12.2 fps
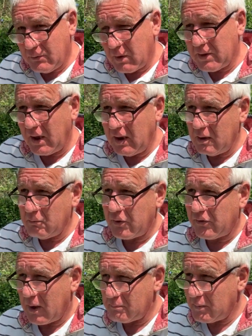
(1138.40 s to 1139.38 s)
we're dealing with
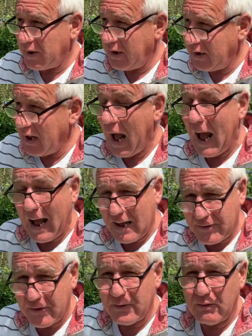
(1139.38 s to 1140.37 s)
somebody that
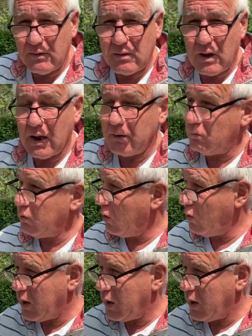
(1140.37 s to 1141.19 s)
hasn't done what all